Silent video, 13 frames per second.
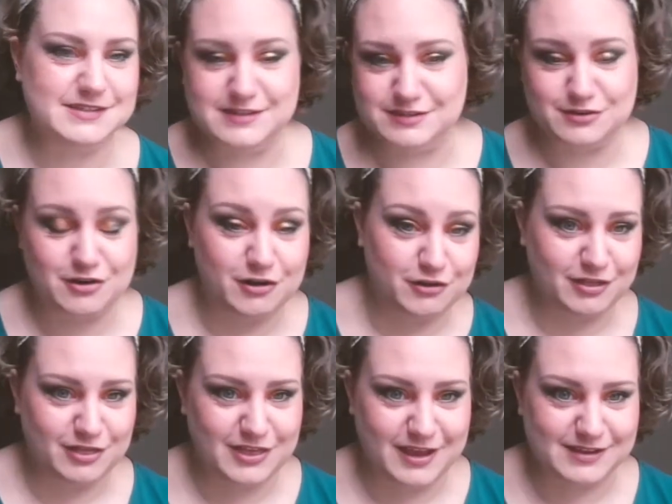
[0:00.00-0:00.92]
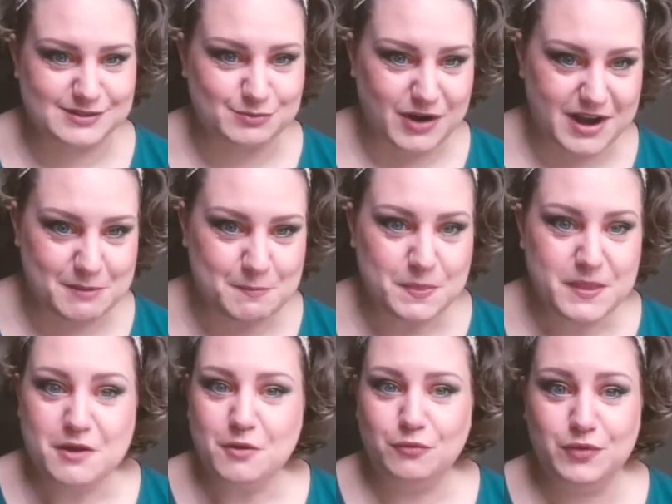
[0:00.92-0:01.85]
These are all good things, right?
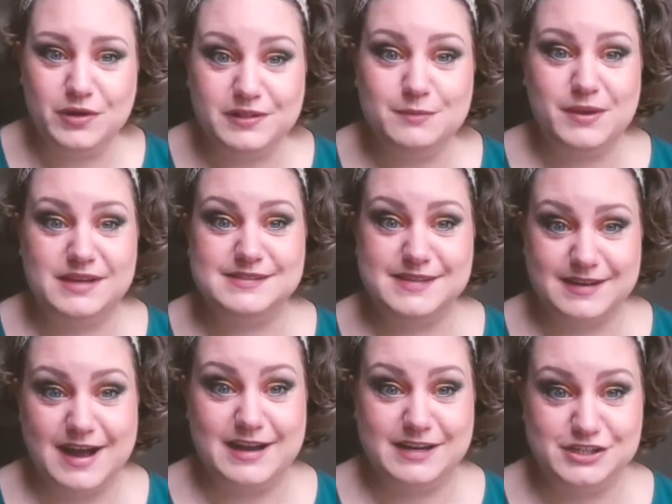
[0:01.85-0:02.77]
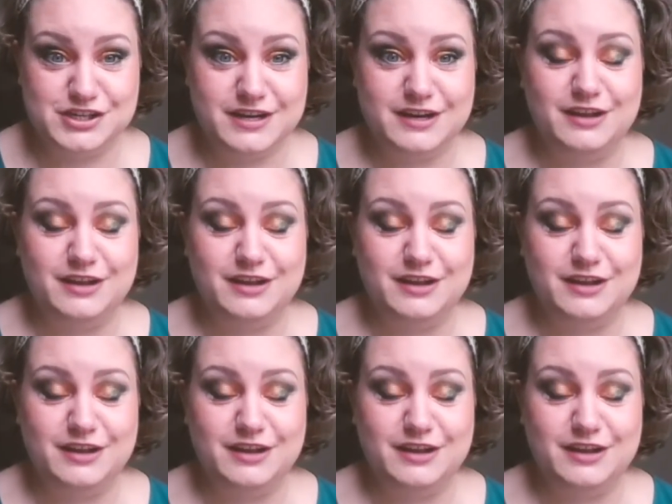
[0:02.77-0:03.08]
Really basic hygiene.